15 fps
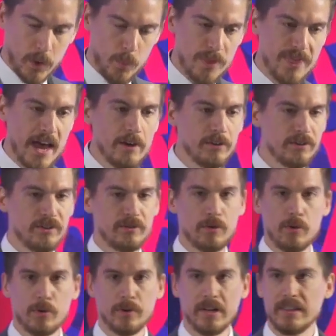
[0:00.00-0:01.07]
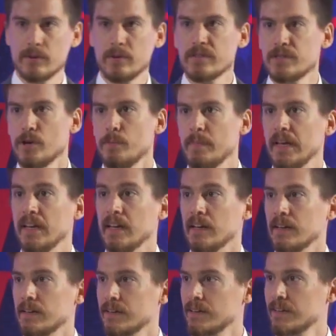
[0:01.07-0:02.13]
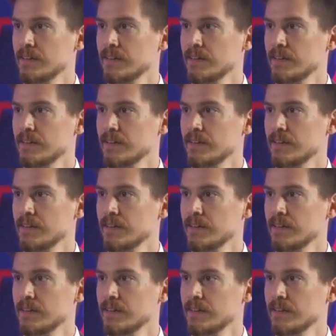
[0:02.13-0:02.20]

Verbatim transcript: Without a story, there is no meaning.